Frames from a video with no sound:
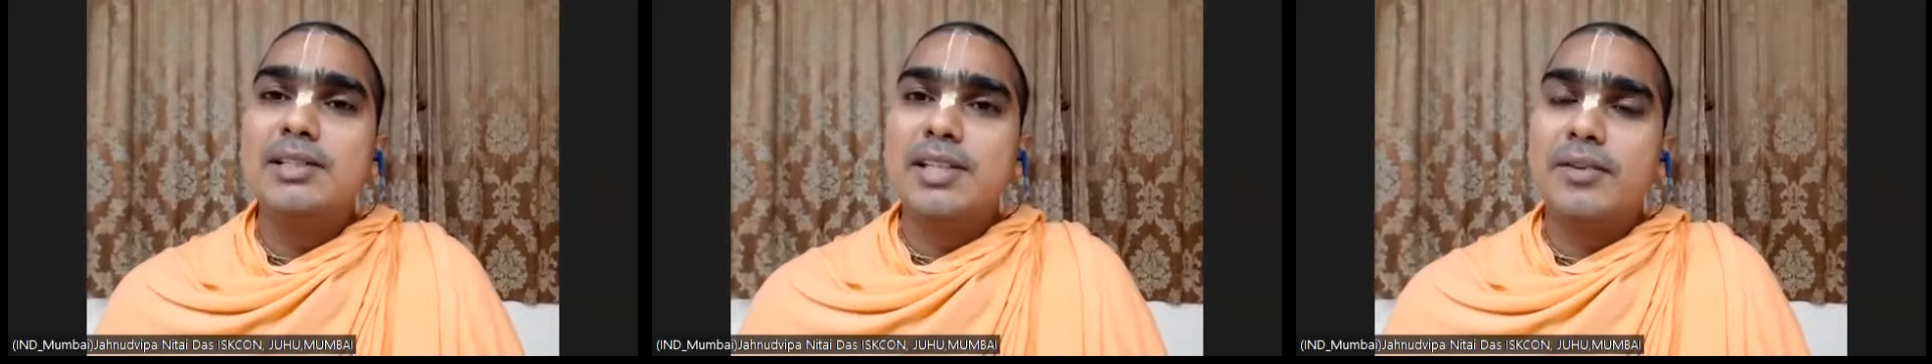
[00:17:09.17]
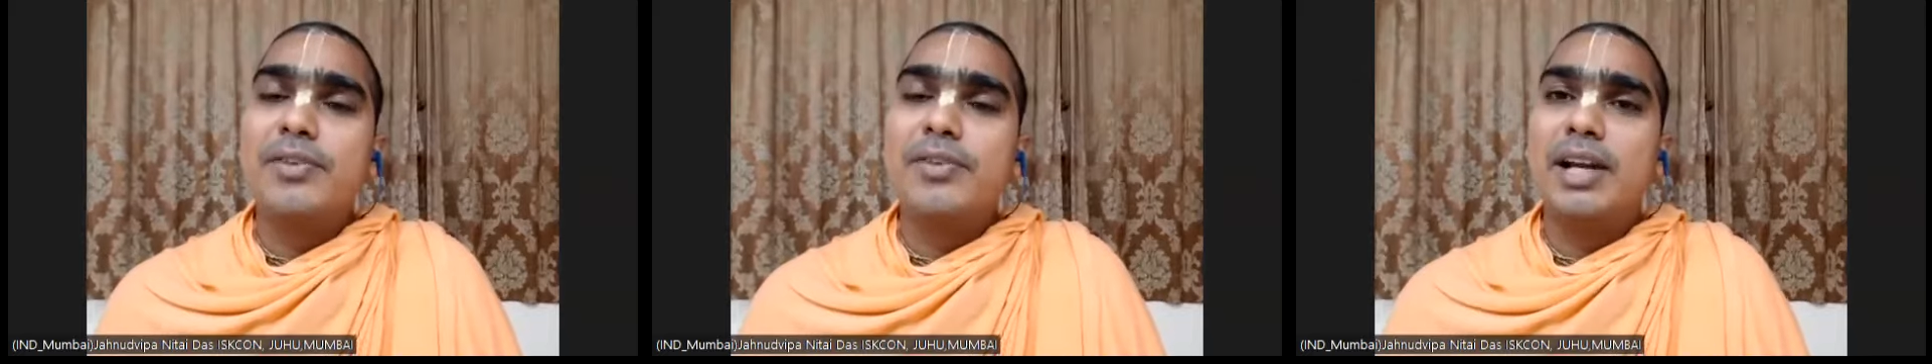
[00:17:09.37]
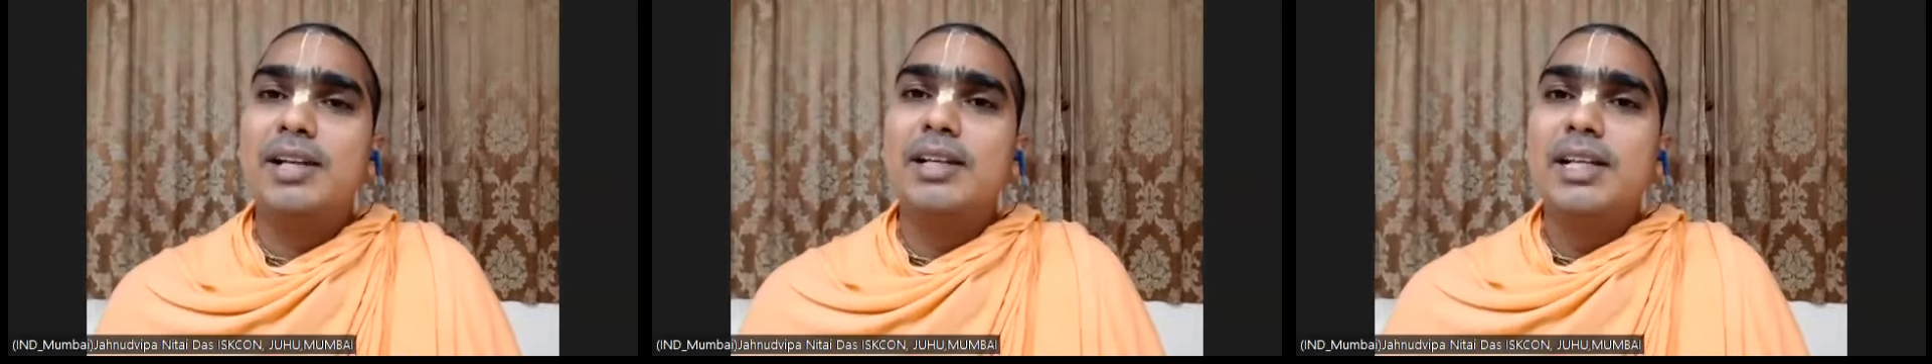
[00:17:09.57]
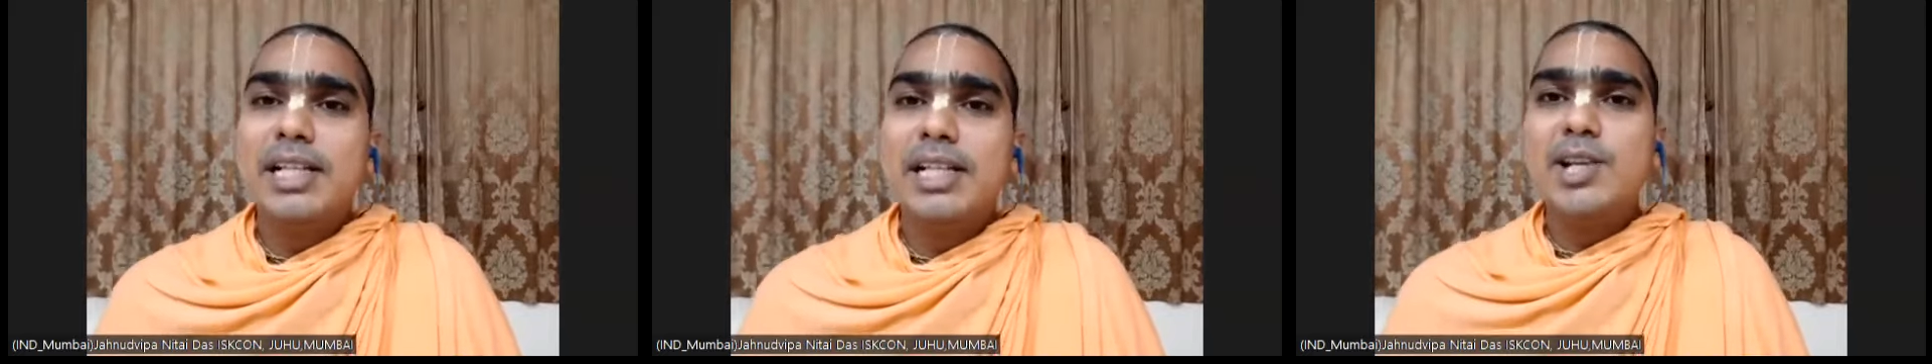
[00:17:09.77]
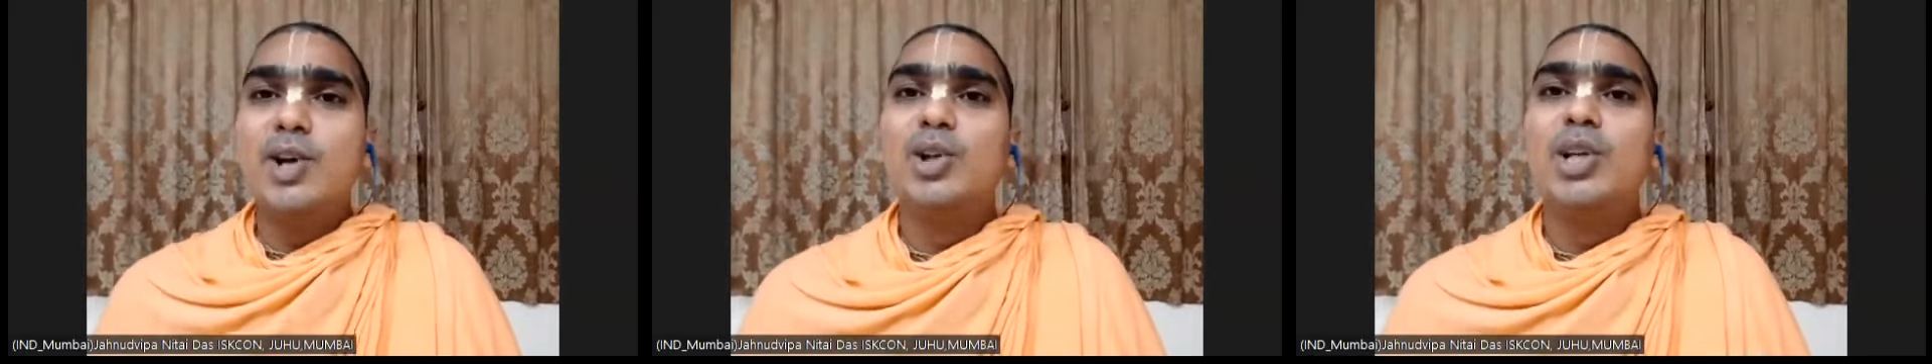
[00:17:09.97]
saffron,
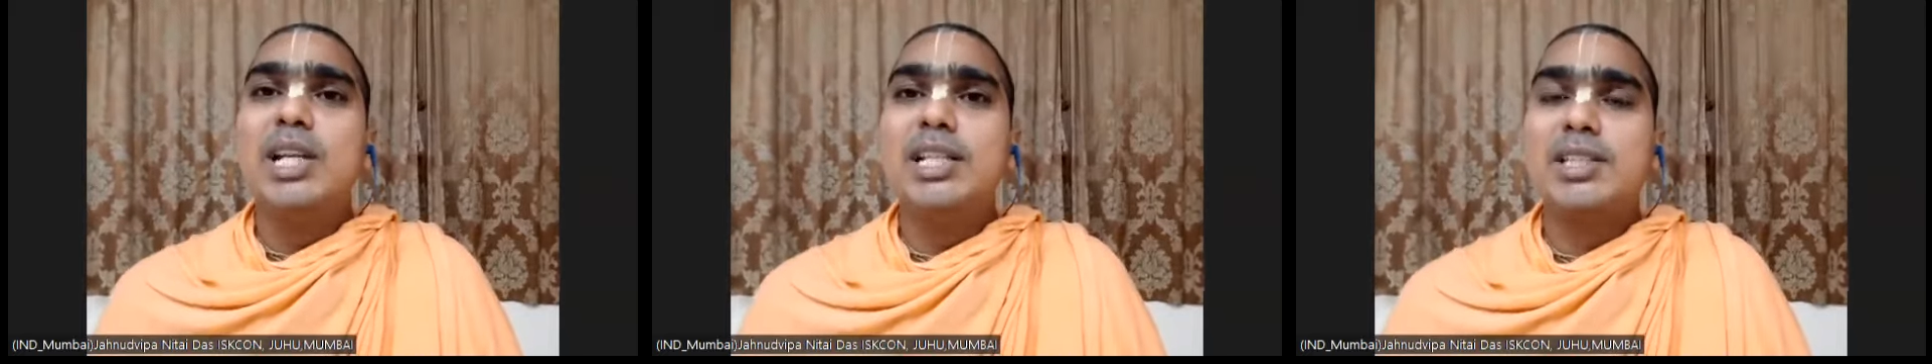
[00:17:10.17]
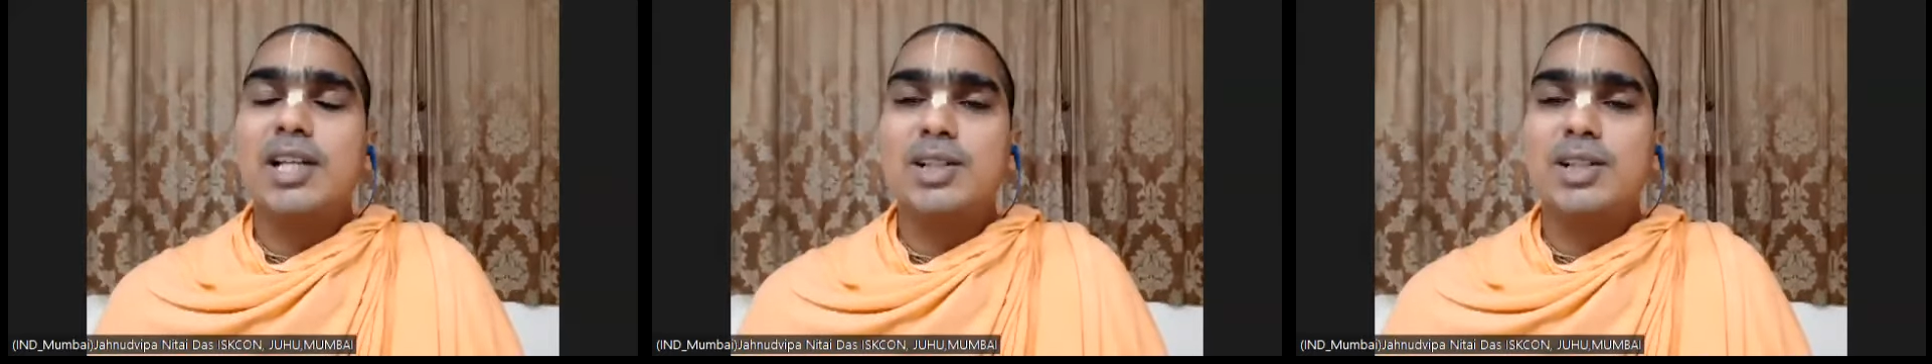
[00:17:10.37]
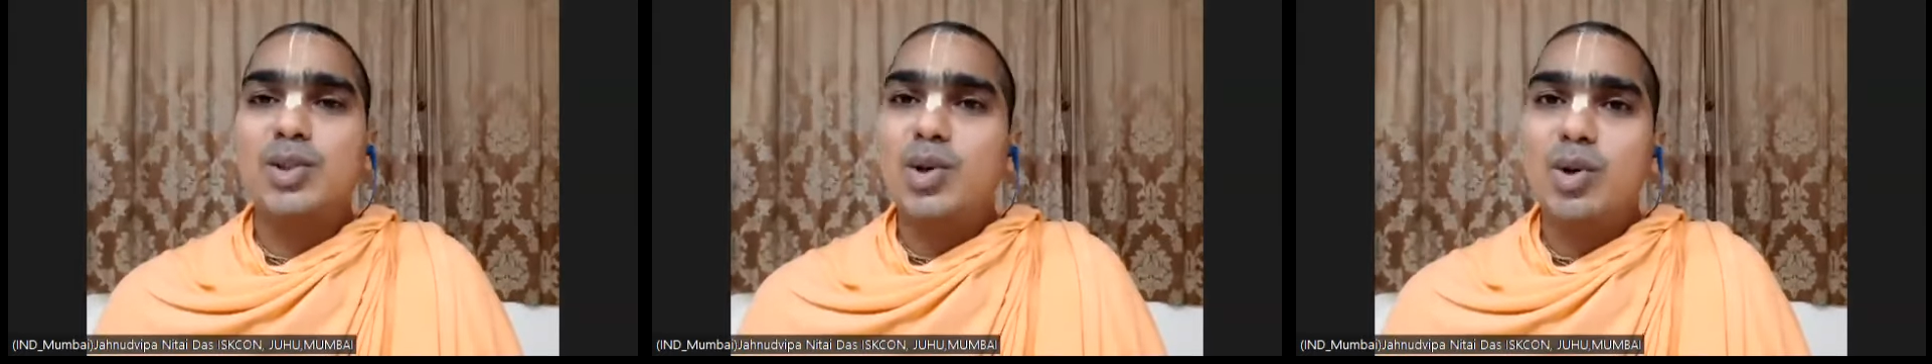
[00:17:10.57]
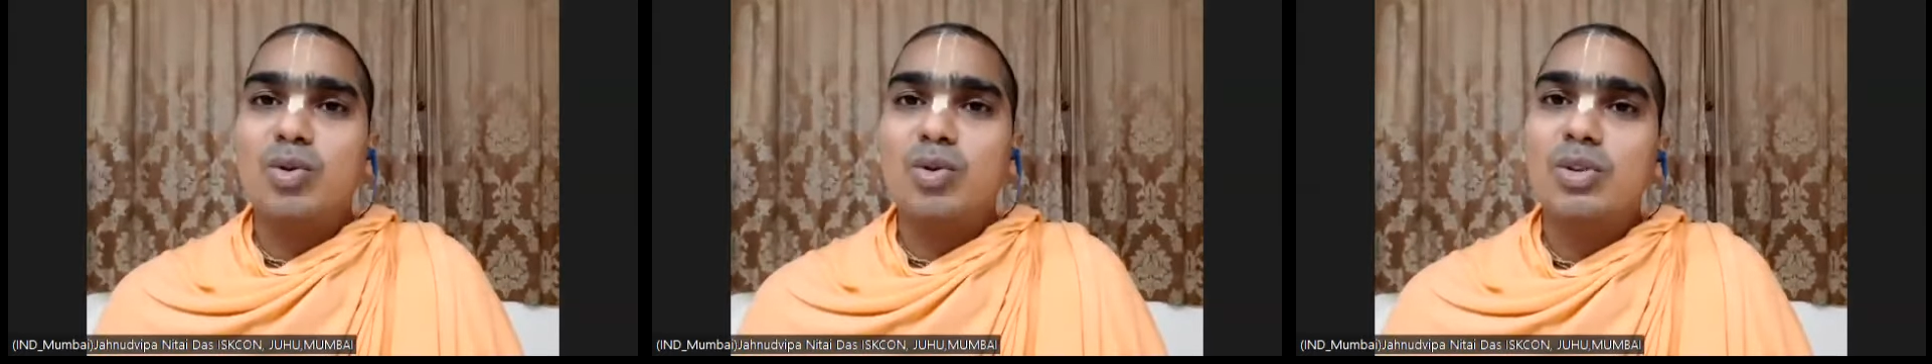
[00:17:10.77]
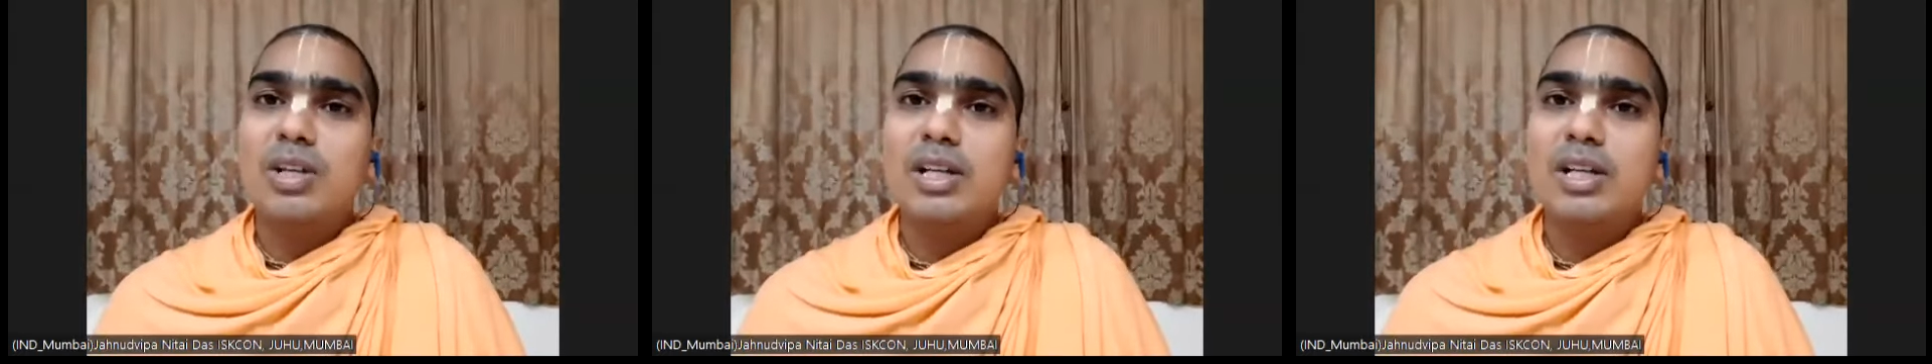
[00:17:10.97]
he only sadhu. No.